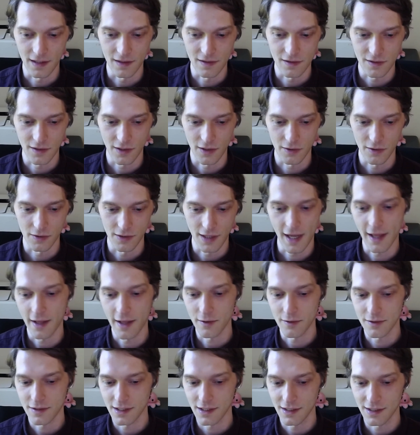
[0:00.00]
And so, yeah,
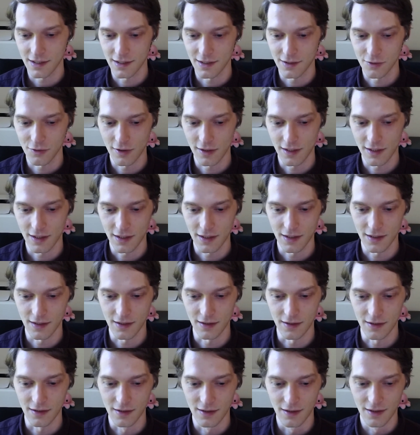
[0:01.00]
that was like a
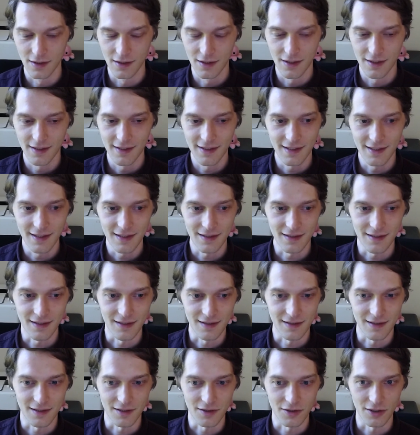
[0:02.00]
tricky
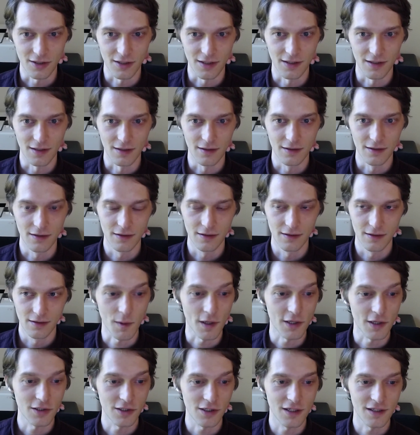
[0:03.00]
decision,
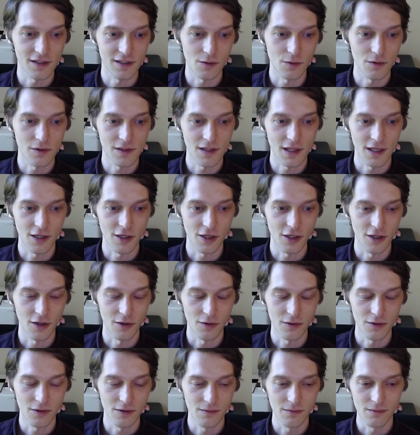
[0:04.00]
especially because it was like,
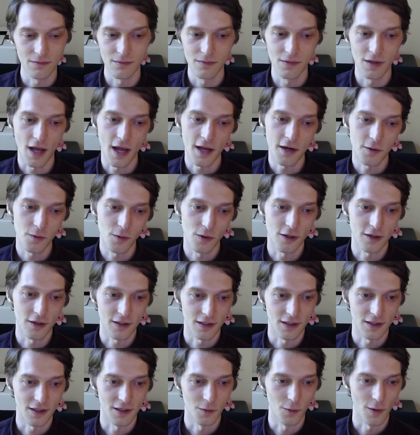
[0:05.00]
kind of
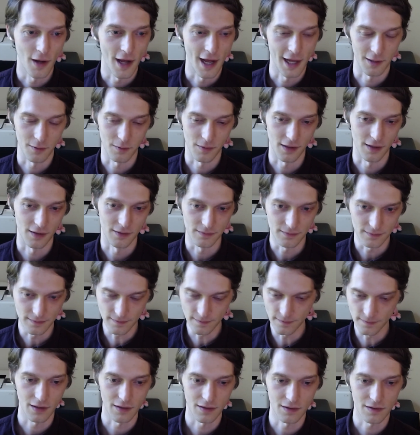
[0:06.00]
working in Wagmi.
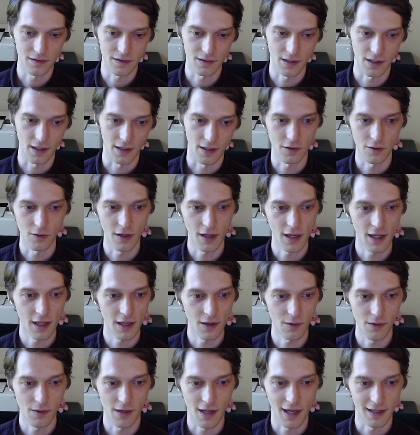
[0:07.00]
Things worked
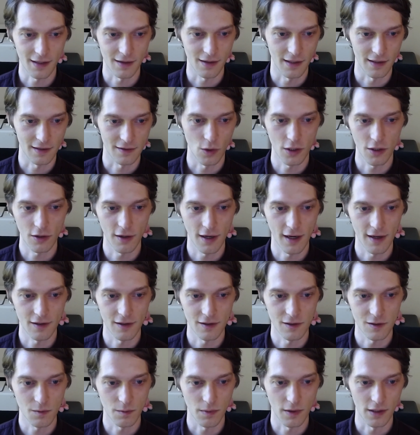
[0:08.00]
okay. We had some
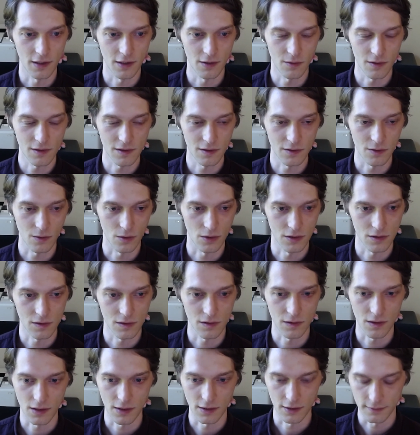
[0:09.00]
workarounds, but it wasn't the
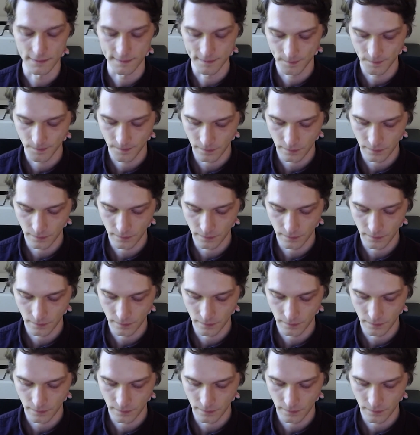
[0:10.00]
worst thing.